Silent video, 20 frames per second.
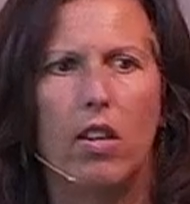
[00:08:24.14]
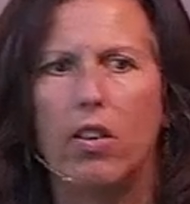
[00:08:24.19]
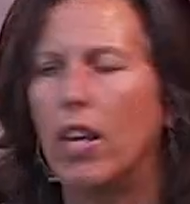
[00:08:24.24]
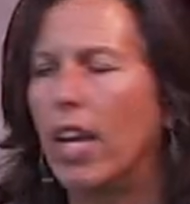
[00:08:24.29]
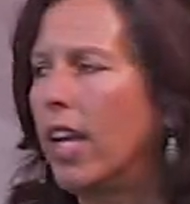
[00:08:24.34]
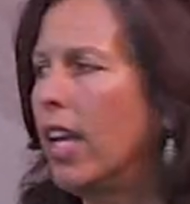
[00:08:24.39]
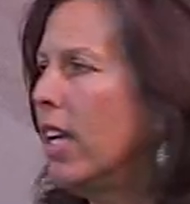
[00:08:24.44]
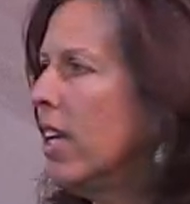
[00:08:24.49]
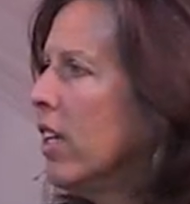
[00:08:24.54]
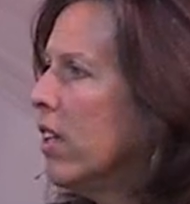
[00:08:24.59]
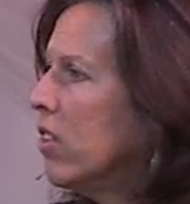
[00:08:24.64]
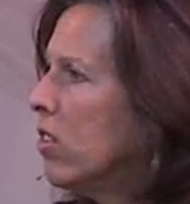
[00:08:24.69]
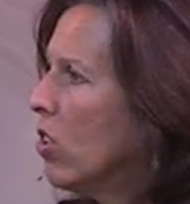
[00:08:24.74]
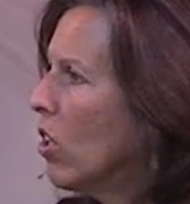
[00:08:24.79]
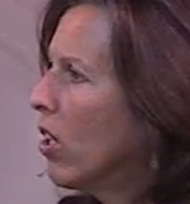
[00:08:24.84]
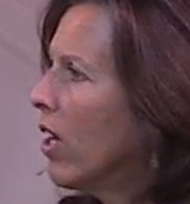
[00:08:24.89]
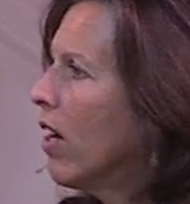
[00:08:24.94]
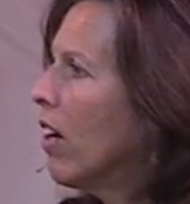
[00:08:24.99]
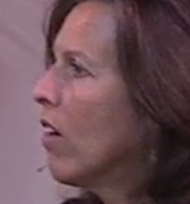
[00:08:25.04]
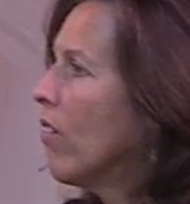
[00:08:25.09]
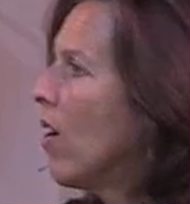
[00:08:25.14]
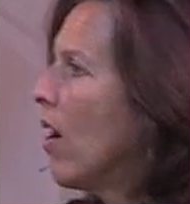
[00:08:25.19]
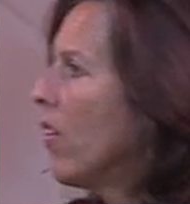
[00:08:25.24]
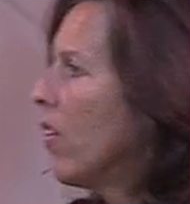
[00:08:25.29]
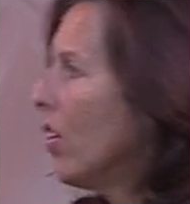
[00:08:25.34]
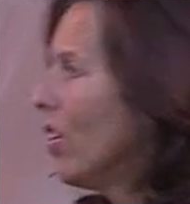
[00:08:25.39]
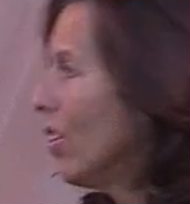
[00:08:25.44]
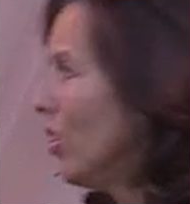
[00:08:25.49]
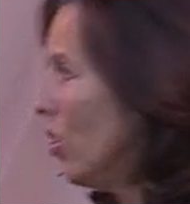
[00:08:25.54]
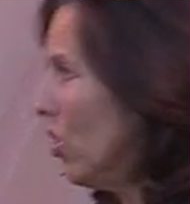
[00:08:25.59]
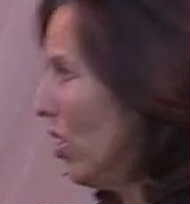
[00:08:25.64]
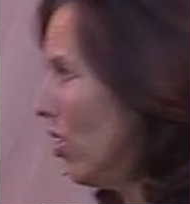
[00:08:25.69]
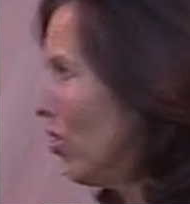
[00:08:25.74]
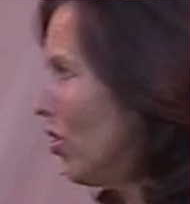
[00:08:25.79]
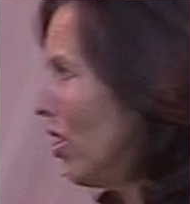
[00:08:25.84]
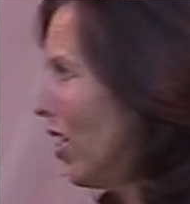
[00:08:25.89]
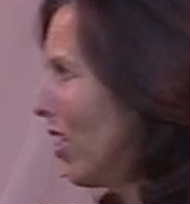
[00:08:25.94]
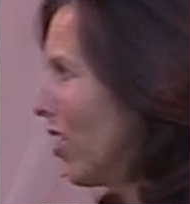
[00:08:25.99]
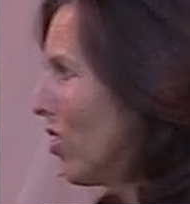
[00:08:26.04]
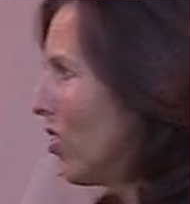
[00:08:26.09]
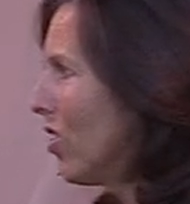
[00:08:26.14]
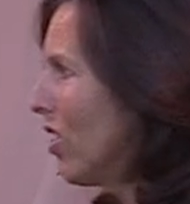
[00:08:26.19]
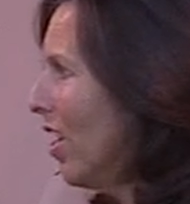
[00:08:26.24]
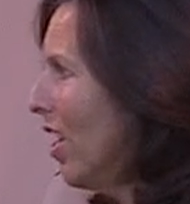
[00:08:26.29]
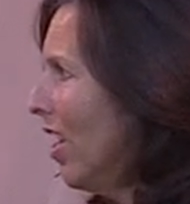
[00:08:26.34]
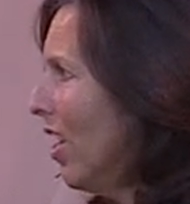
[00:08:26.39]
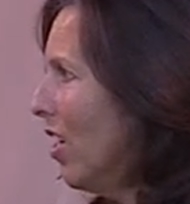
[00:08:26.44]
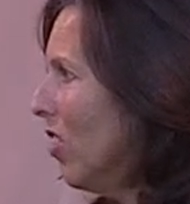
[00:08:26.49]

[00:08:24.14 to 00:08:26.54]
They took care of all the logistics.